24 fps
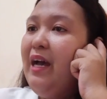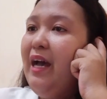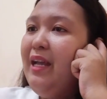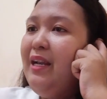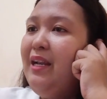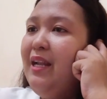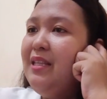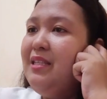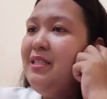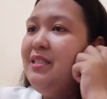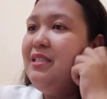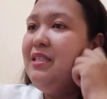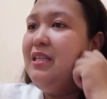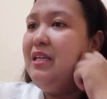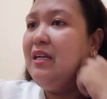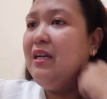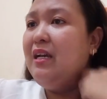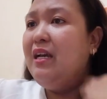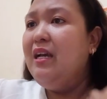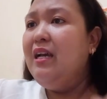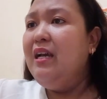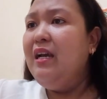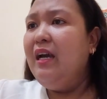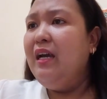And let's
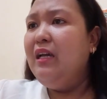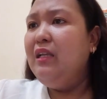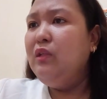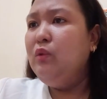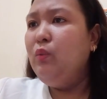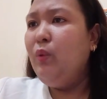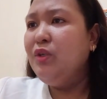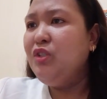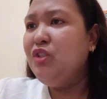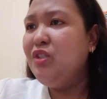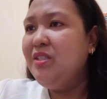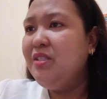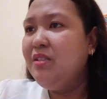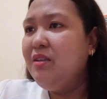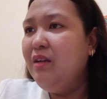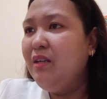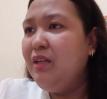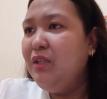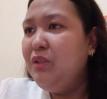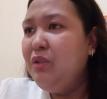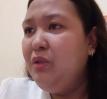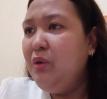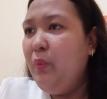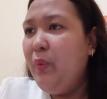see. And what she's
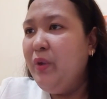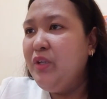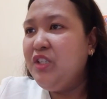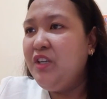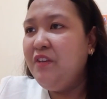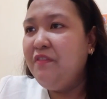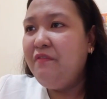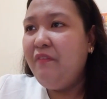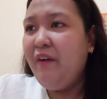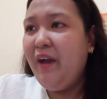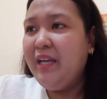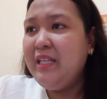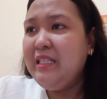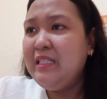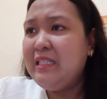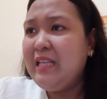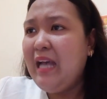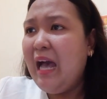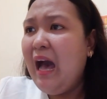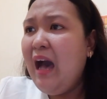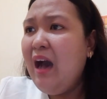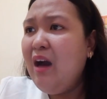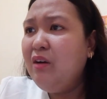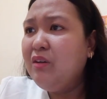gonna do when she
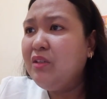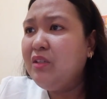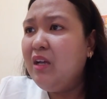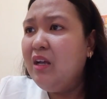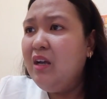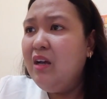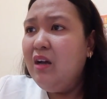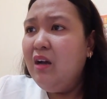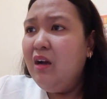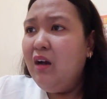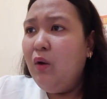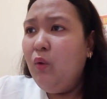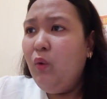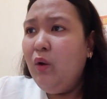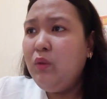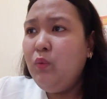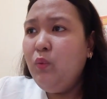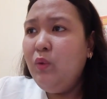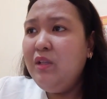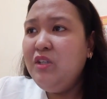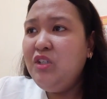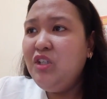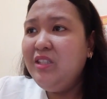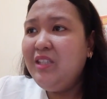finds out?
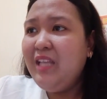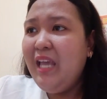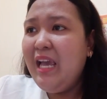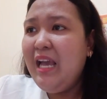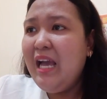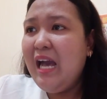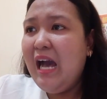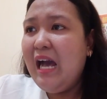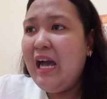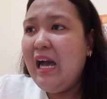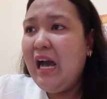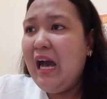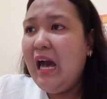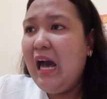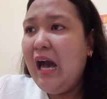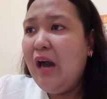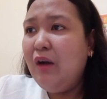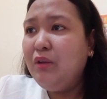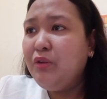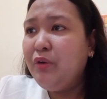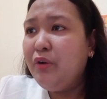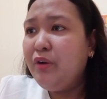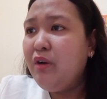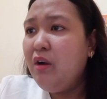What will she take
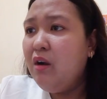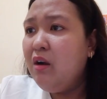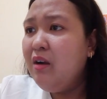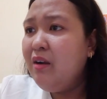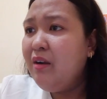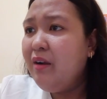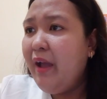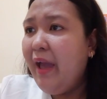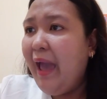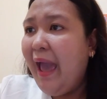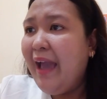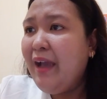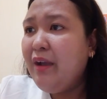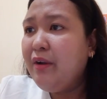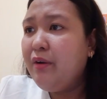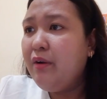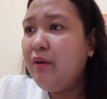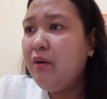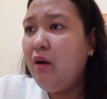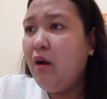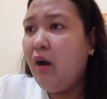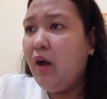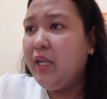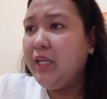out her
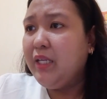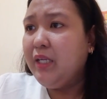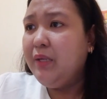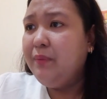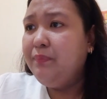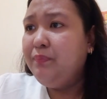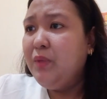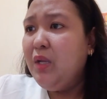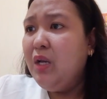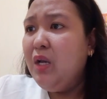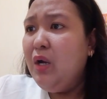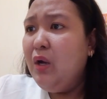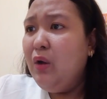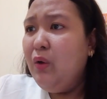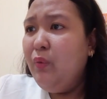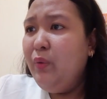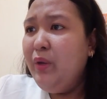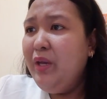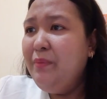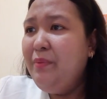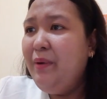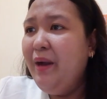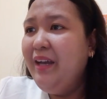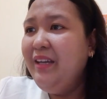anger on?
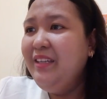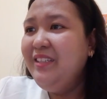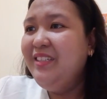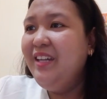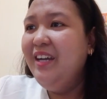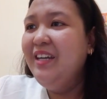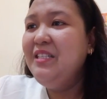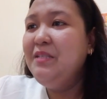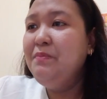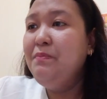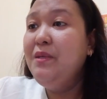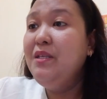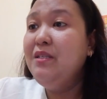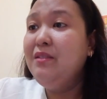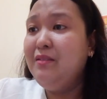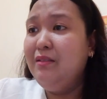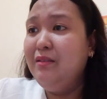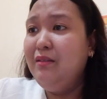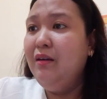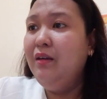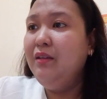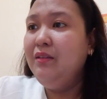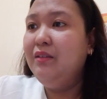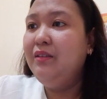We might just be
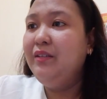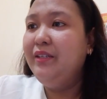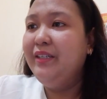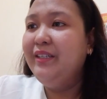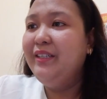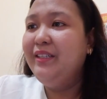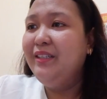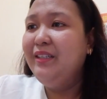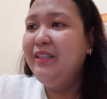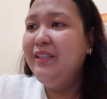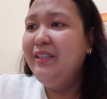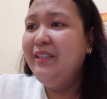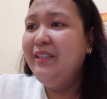slaughtered.